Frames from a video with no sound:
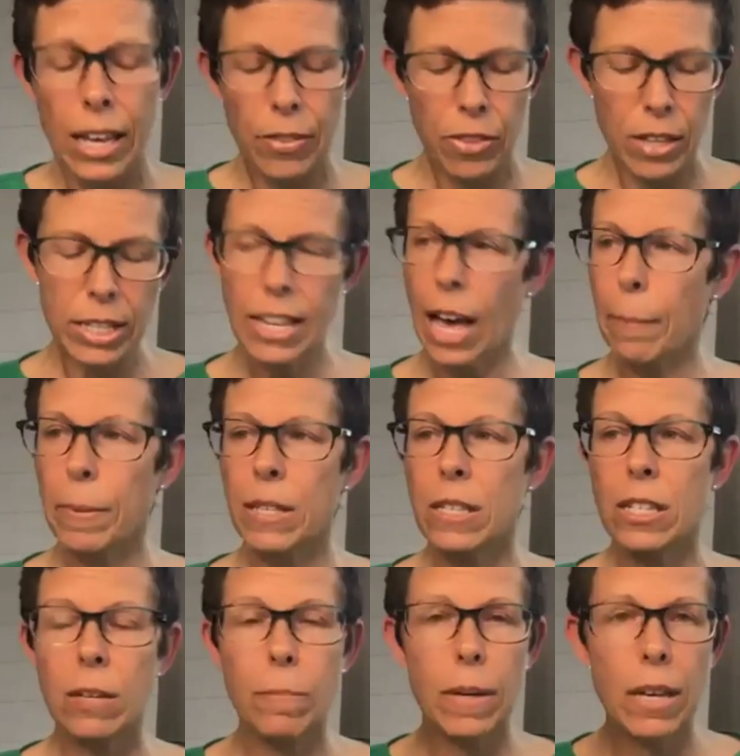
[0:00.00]
This happens
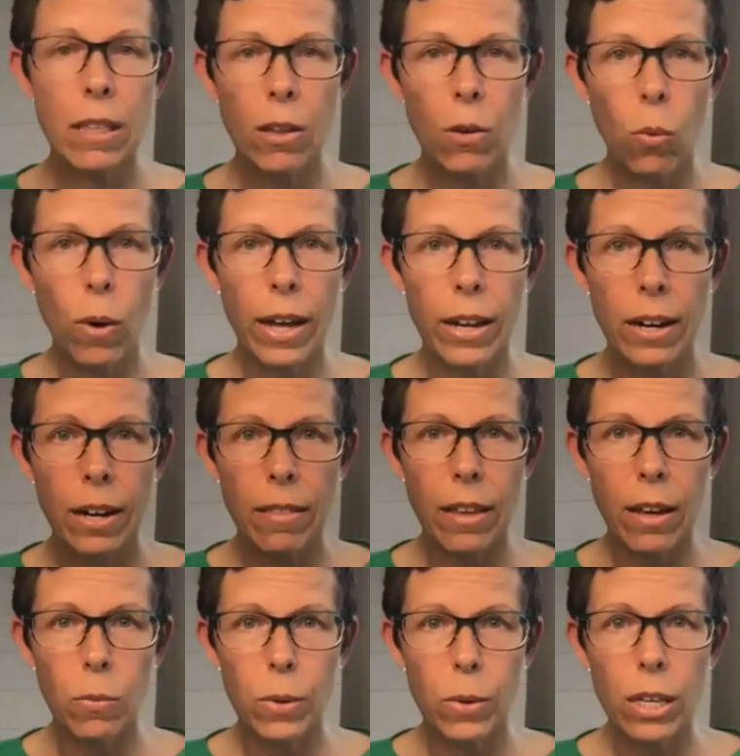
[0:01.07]
to be the one
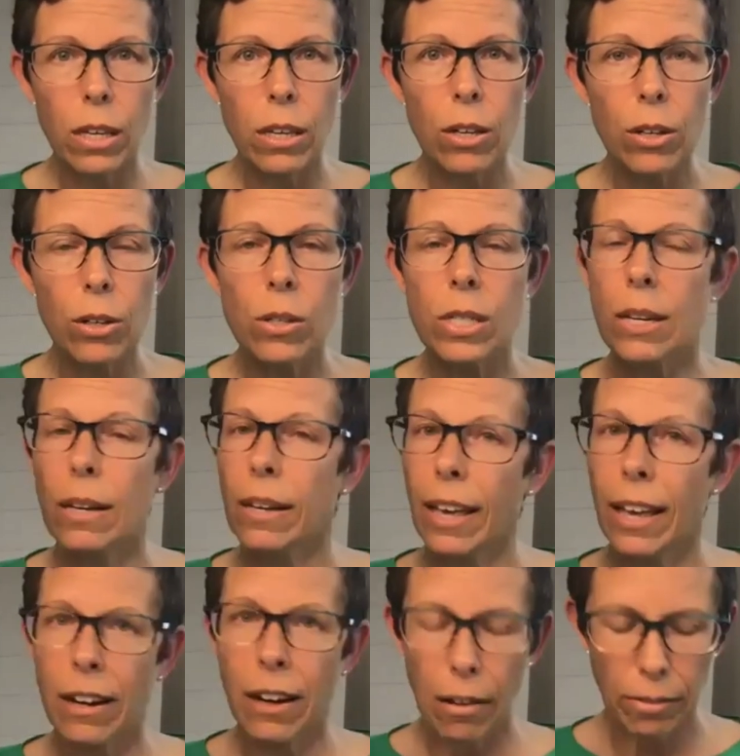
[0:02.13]
that we use.
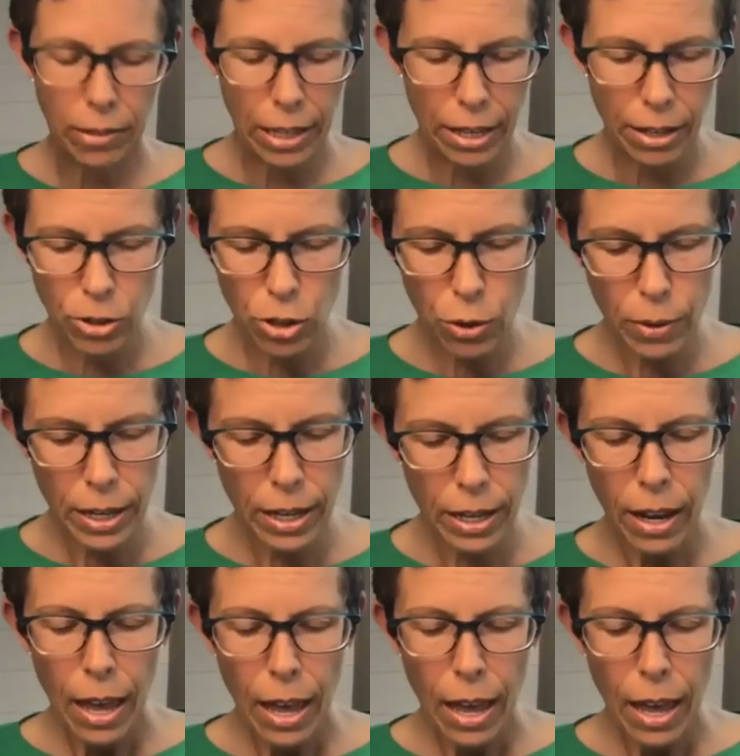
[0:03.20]
Again, I'll link to it.